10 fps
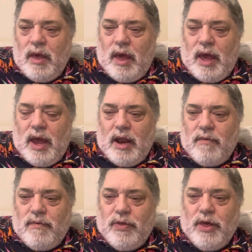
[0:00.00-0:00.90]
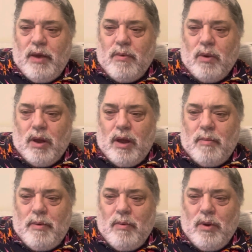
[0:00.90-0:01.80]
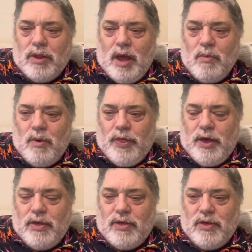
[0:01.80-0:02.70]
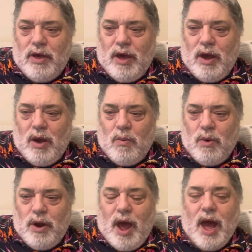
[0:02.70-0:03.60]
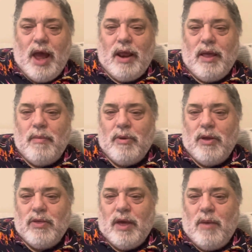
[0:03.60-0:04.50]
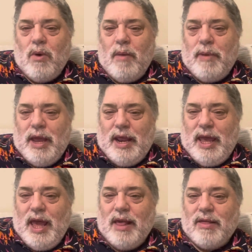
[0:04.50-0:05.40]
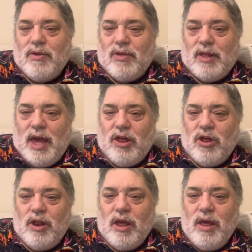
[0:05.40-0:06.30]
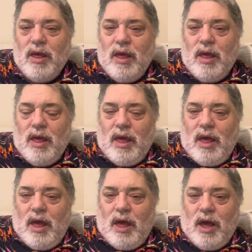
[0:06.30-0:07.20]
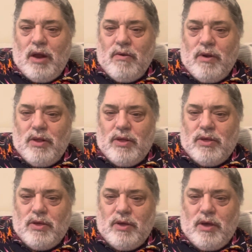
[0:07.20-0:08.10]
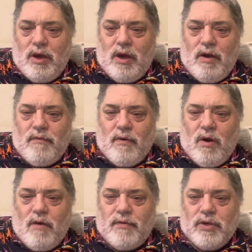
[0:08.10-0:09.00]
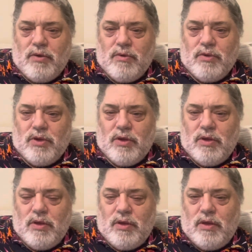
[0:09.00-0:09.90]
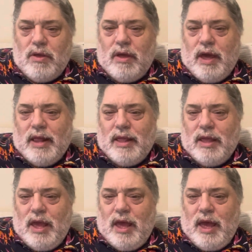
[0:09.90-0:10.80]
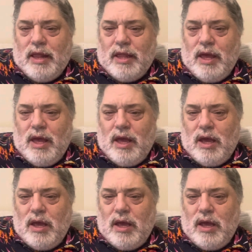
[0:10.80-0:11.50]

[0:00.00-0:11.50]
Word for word: And if you think we're gonna we're done with this, uh, we're not because NYPD has to station hundreds of officers at at uh,